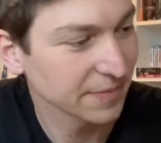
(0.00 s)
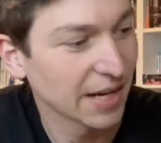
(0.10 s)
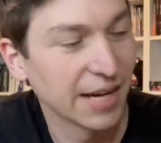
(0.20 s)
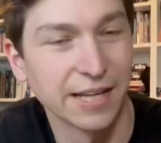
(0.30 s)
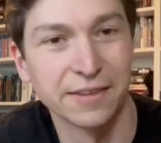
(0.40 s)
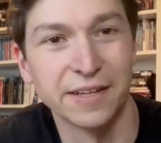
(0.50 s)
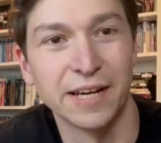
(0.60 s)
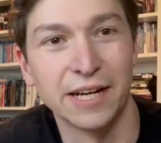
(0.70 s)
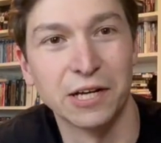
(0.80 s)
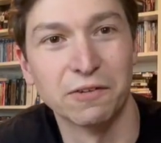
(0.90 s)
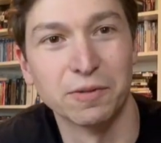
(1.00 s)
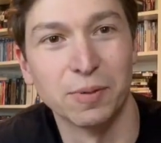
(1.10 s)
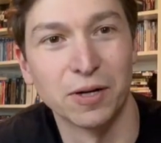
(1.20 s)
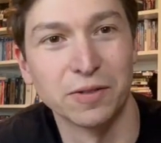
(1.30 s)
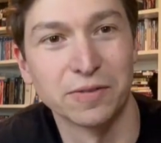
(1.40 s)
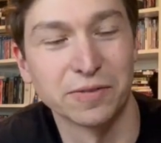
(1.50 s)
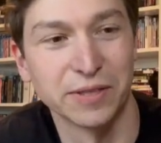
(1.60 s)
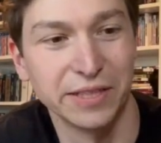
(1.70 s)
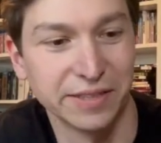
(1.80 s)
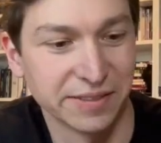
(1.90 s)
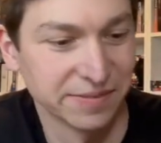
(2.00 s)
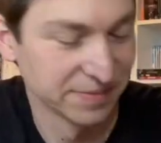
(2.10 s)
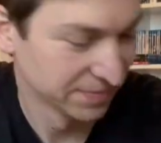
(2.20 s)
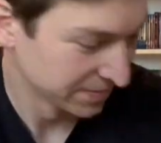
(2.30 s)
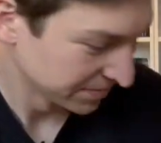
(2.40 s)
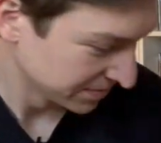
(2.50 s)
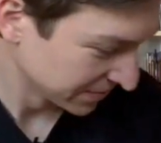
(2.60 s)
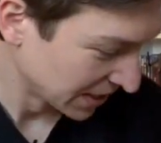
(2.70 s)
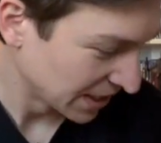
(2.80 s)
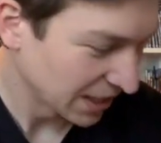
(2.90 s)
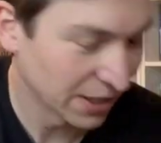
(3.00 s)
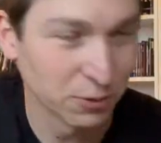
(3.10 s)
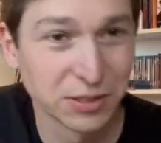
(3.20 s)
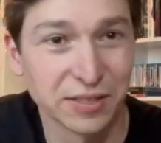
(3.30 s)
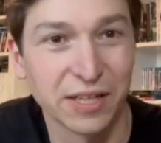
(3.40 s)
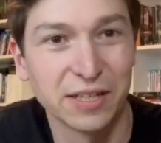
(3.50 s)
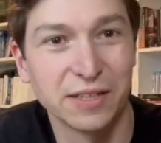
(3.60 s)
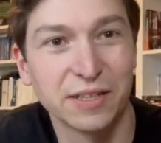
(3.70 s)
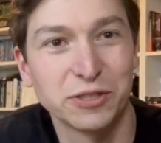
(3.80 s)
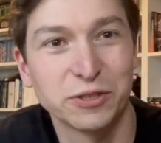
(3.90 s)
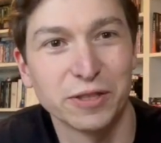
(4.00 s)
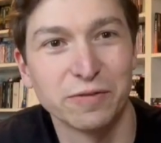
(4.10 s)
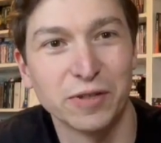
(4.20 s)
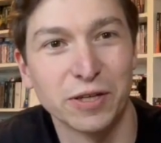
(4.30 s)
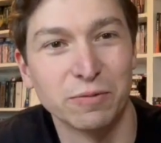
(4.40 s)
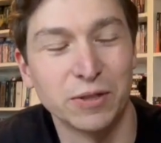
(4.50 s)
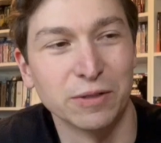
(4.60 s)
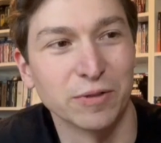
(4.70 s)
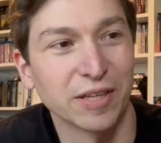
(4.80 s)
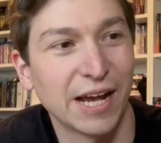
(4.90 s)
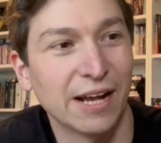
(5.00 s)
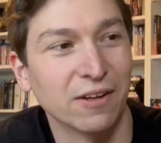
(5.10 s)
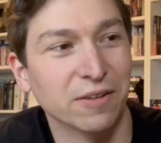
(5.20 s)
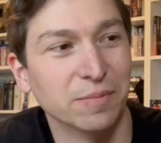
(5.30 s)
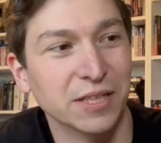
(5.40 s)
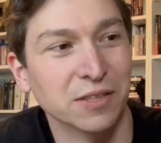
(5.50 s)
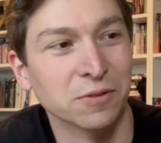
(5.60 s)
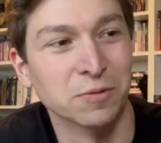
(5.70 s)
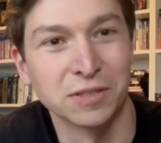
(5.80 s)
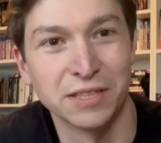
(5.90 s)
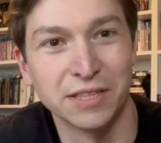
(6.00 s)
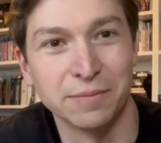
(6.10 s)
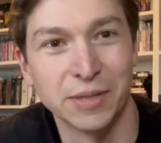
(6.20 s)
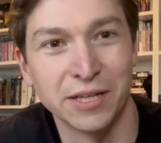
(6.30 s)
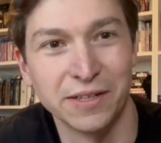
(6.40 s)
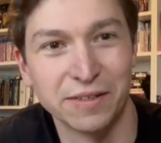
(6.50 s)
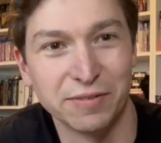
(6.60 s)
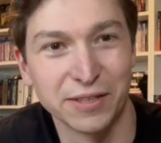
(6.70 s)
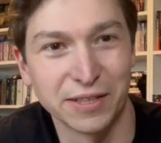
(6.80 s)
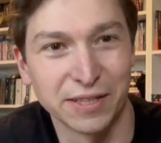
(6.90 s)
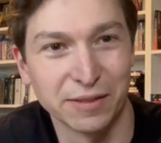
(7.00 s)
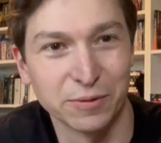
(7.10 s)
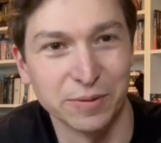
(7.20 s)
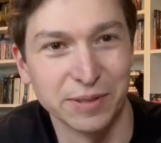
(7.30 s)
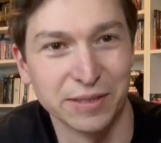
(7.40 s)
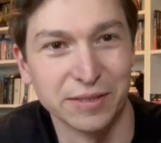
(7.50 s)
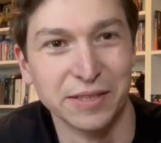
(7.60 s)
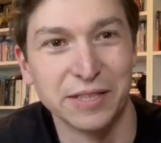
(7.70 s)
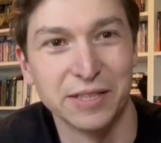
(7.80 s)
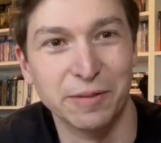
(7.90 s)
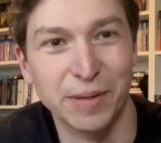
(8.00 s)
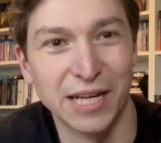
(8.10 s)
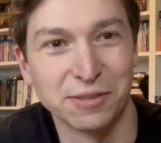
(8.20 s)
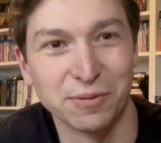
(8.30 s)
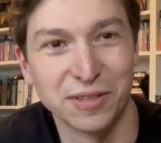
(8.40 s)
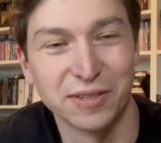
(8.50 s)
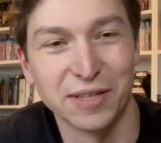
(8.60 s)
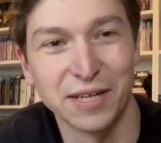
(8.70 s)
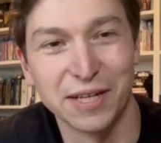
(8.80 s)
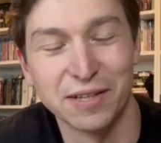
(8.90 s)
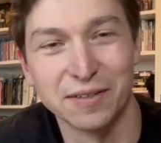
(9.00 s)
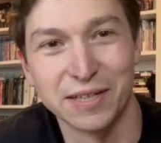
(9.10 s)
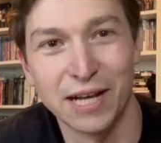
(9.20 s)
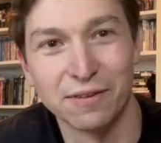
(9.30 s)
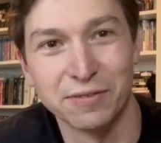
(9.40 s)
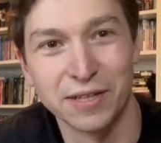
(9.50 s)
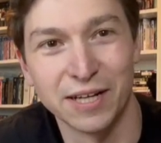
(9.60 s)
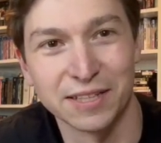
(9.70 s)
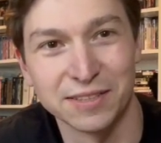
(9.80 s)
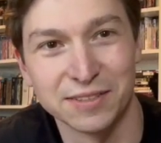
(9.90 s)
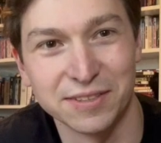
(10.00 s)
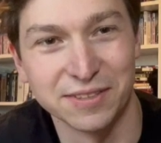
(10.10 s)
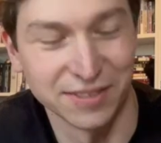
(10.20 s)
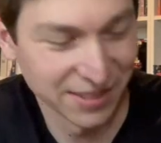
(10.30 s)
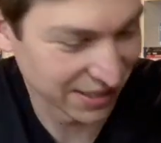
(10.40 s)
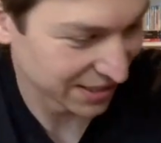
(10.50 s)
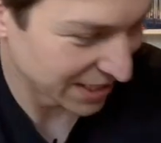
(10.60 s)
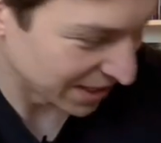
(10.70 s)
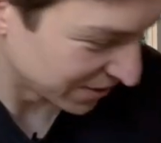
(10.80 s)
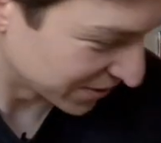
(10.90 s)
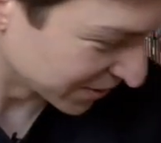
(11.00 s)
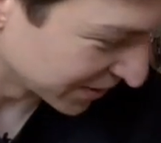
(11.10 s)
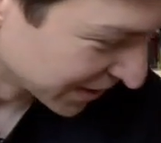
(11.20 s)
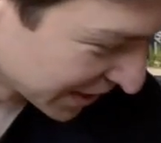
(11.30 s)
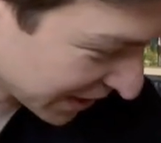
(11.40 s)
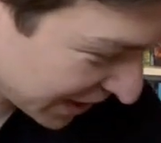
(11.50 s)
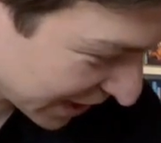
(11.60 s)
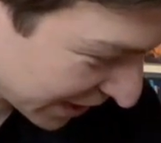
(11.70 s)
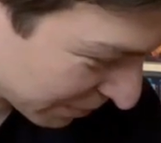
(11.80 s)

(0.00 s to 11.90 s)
And The Hangover Part 3. I always thought they should have done one with Alan being the one getting married. I feel like that would have been the best with uh, Galifianakis's uh, character getting